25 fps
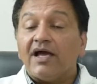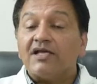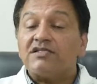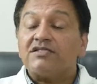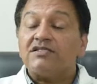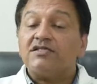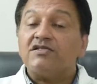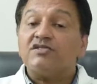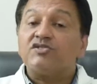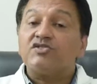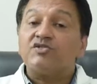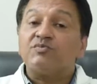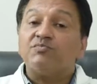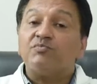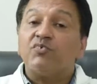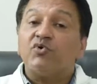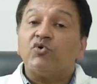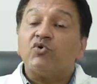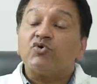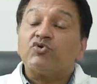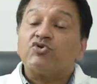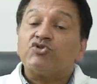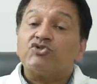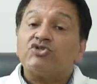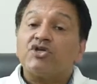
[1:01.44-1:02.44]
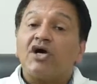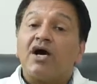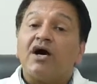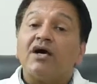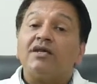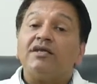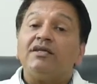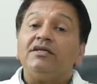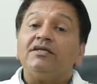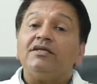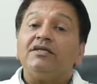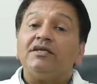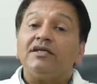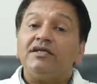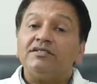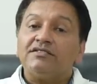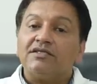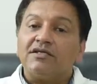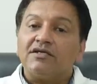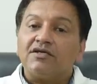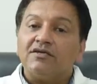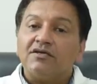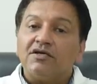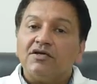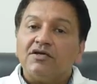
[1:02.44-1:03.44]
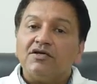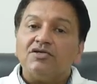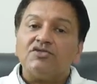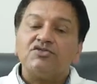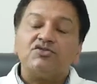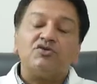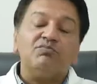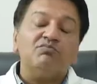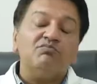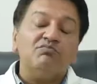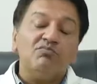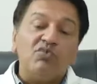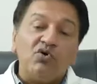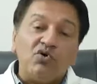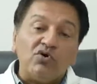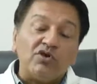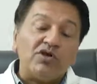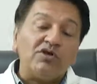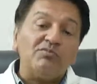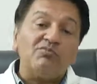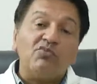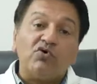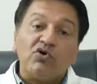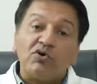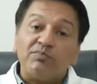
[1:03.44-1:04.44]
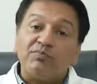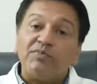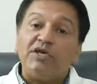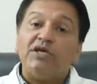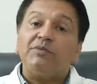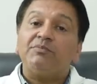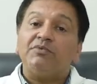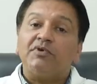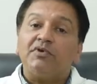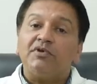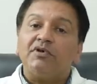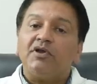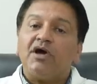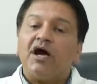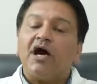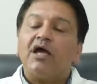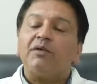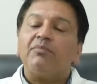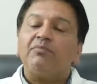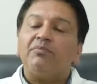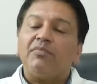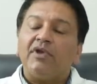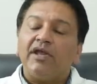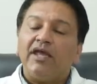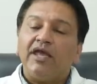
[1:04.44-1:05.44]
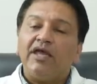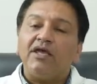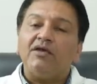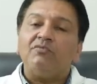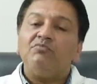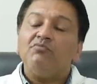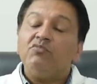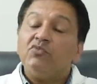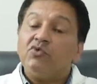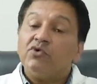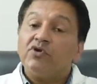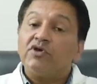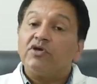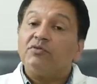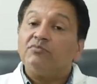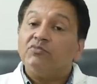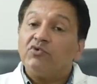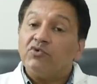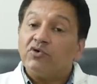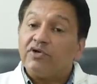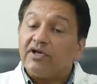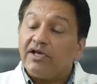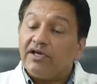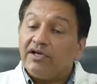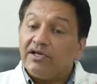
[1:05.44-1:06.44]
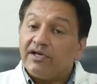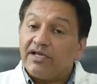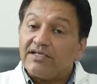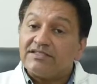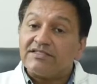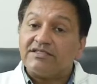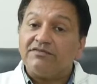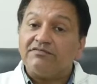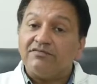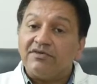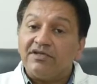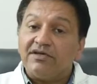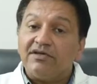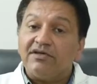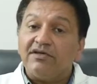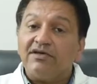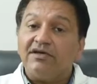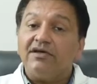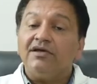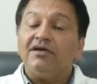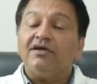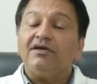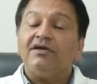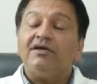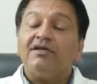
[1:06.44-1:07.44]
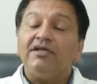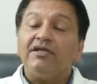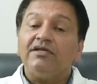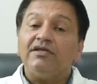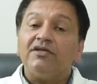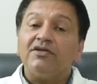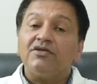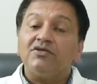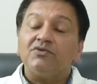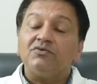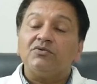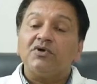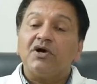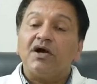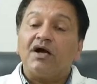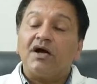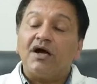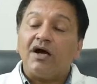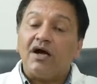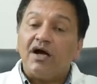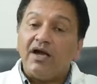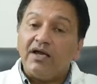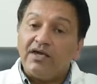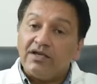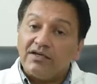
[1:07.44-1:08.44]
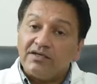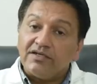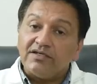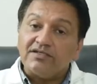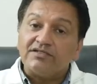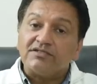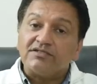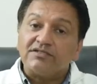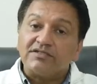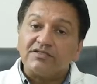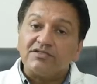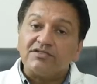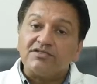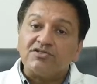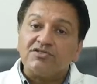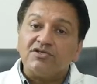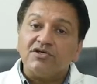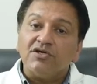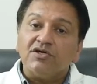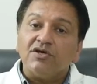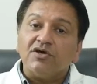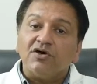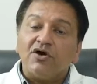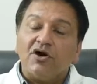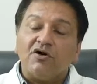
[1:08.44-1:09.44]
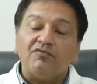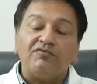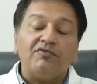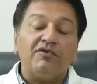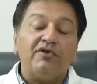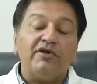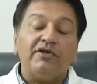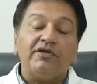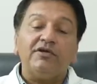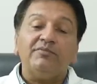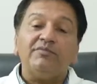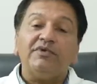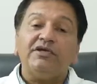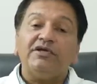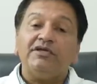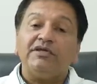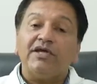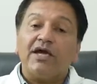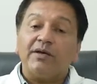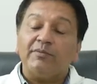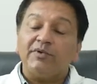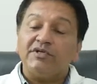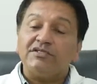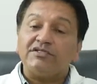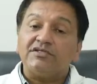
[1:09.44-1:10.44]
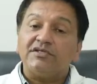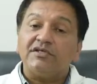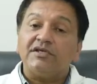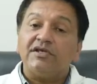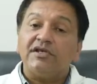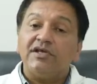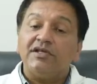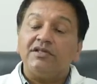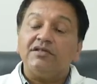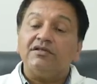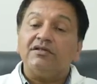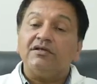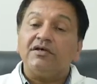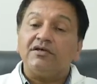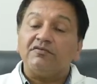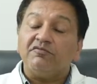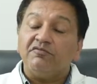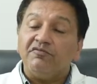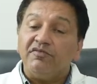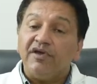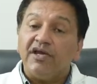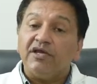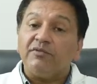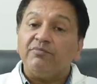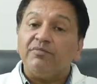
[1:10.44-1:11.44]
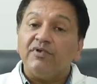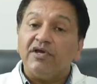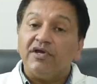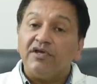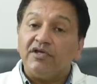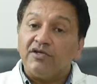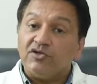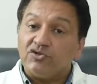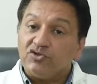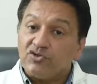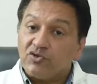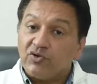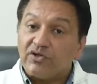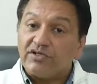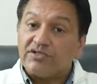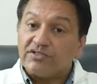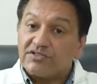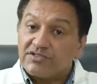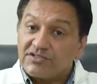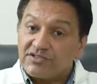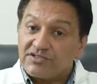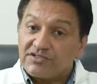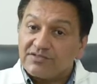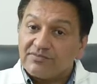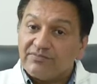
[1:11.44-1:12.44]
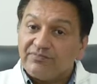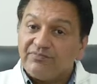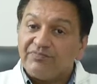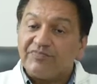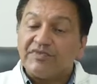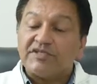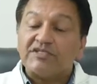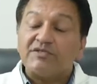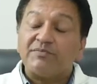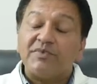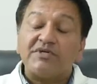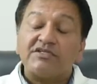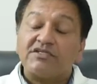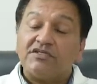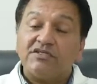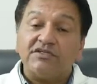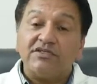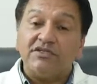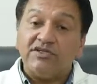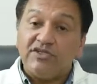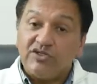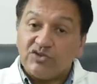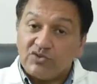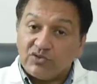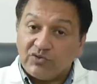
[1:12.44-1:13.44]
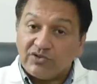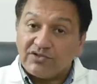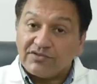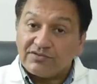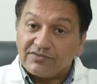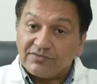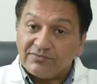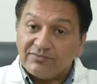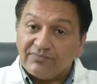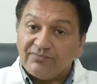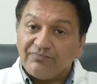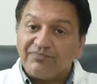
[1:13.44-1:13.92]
as sports are increasing. So more and more people are playing more and more aggressively, leading to a higher incidence of ligament damage in their weight-bearing joints, especially the knee joint.